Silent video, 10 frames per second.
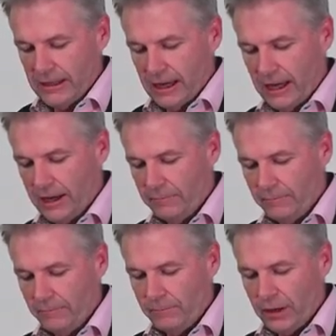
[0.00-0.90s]

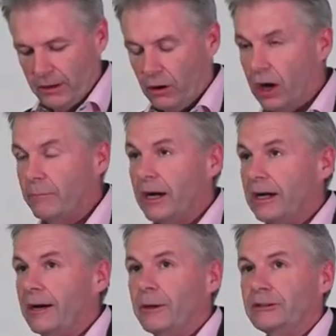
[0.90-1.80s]
um, you know, I'm,
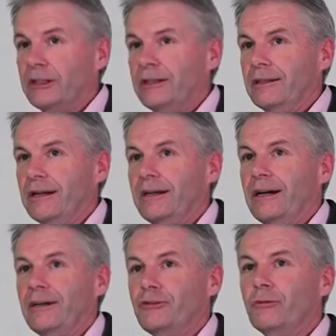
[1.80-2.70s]
a, I'm actually a,
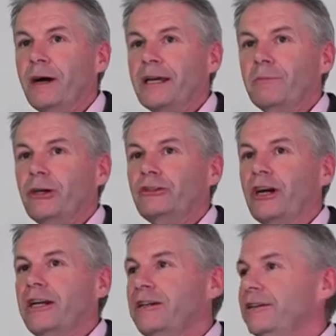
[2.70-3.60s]
uh, a toolmaker by
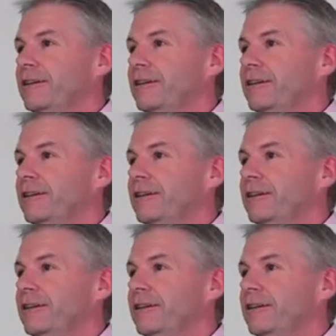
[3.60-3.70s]
trade